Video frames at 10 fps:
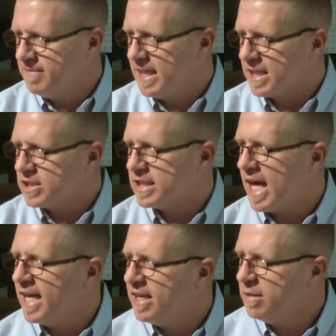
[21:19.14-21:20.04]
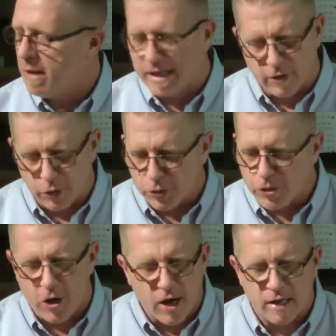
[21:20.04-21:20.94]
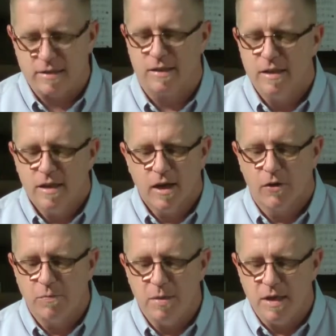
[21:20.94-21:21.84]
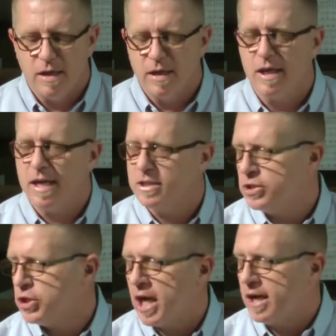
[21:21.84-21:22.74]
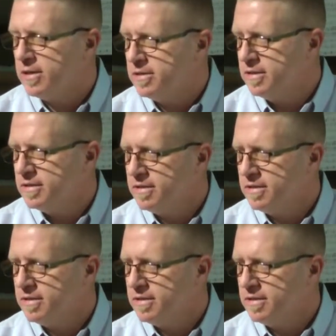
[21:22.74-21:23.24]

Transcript: excited at the thought of being God's child?